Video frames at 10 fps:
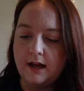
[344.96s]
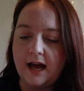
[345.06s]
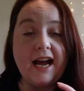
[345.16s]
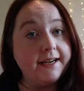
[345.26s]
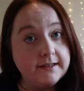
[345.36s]

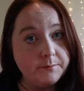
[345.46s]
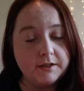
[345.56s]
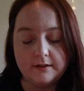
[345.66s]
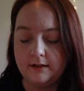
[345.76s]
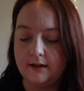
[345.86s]

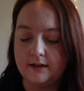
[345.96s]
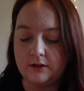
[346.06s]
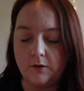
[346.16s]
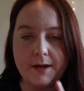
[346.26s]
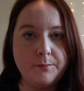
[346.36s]
items.
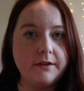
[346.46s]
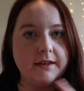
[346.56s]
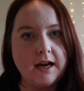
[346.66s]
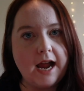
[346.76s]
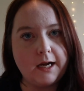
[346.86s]
So I
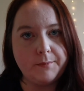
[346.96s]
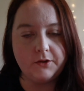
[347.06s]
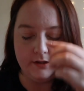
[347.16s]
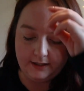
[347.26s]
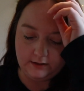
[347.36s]

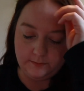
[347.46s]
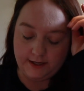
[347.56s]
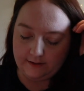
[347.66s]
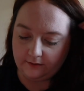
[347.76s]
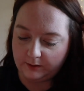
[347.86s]
uploaded these to my
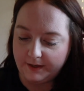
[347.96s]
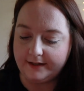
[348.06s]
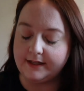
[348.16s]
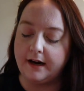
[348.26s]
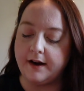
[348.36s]
little
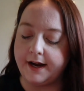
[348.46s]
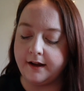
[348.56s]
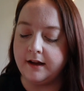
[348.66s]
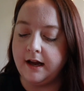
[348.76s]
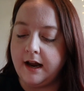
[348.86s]
space
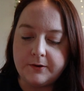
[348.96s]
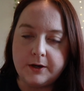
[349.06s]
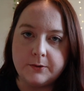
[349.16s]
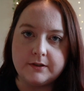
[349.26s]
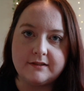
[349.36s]
area.
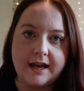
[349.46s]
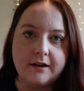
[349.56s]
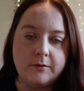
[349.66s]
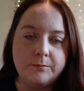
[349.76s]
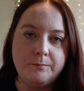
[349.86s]
Photos
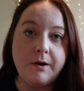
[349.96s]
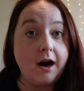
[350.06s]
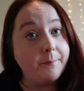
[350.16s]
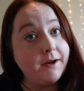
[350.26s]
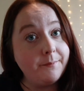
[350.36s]
that'll
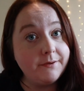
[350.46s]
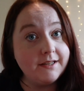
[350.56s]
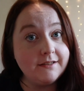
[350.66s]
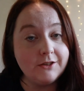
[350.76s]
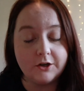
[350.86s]
pop up
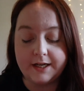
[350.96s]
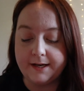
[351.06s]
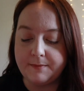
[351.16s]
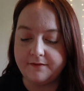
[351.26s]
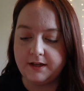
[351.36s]

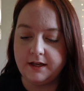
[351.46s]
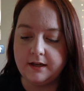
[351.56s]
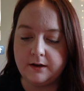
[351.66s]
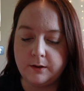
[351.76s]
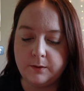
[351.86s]
during my
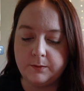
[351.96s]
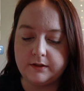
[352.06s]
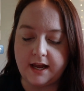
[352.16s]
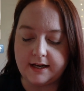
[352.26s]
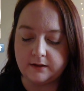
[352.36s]

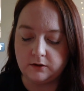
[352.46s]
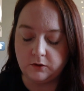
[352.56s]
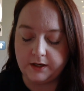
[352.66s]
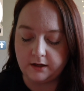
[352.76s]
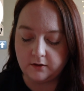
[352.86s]
videos, any
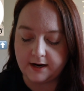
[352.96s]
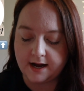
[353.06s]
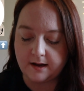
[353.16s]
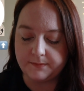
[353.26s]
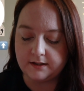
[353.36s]
screen
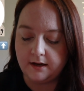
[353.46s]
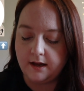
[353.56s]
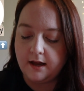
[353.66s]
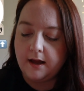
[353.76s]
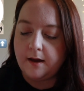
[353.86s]
grabs.
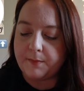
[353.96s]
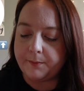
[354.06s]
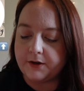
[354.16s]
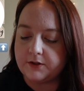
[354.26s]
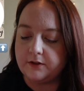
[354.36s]
My
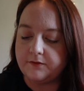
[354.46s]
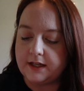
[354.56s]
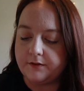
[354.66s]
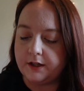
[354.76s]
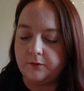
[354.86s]
personal
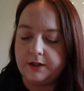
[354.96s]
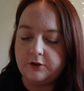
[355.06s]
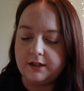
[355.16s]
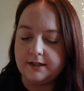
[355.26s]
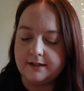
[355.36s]
favorite,
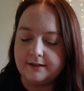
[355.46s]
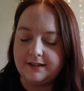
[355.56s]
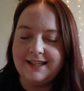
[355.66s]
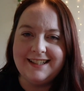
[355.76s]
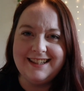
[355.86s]
which is
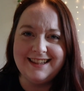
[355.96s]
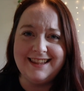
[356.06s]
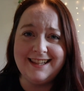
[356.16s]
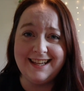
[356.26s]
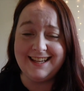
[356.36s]

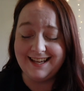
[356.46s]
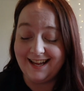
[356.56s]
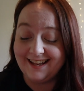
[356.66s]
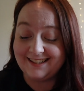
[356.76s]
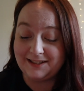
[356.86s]
the
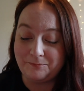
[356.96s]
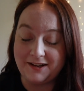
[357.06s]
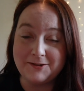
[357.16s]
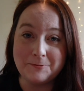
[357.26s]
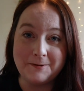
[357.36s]

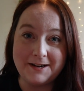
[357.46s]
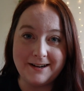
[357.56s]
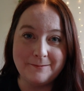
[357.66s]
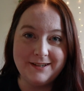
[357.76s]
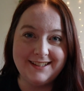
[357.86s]

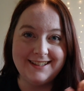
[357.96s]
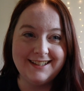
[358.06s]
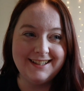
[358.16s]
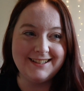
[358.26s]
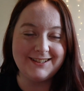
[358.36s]
SpongeBob
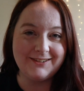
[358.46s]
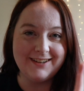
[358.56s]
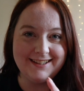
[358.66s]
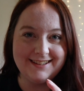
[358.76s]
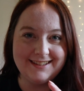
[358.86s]

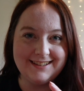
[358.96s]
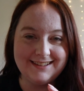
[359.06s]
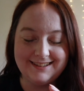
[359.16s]
screen